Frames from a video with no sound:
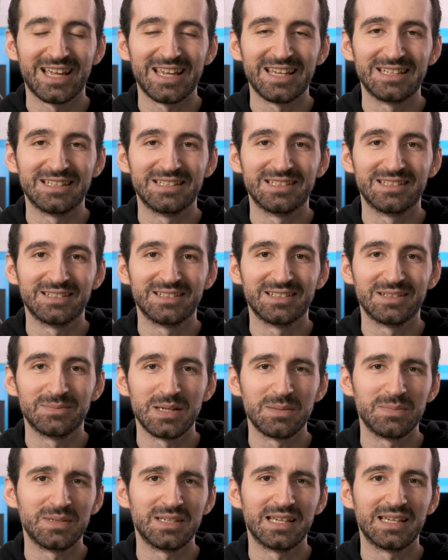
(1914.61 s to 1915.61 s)
and uh,
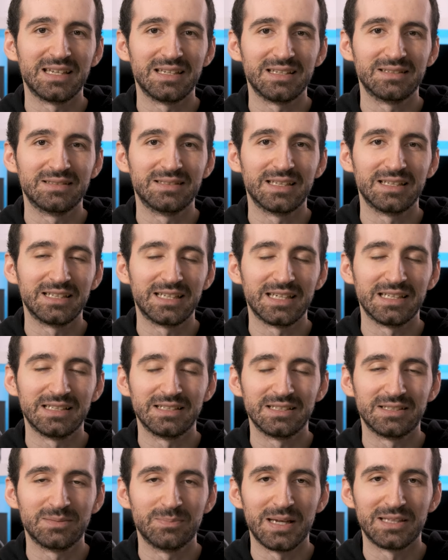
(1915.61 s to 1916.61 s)
maybe a
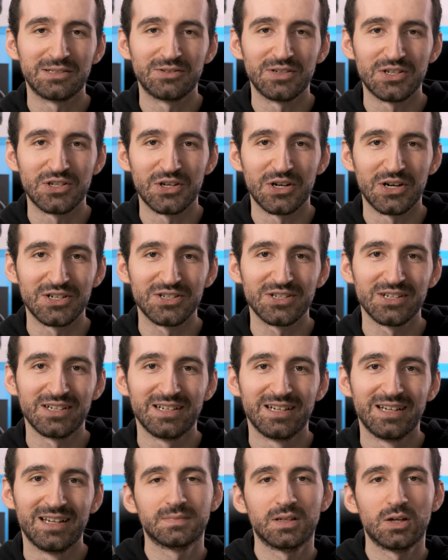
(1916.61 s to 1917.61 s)
dedicated battery
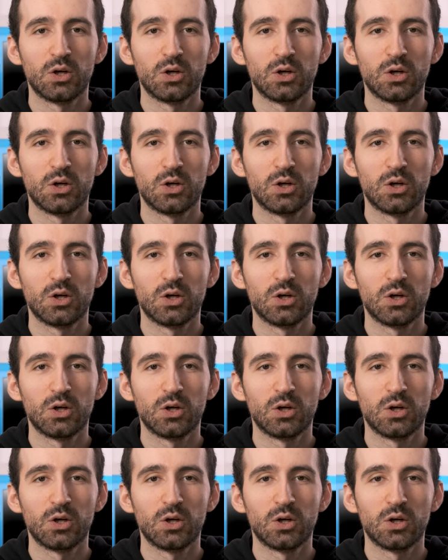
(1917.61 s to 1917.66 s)
charger.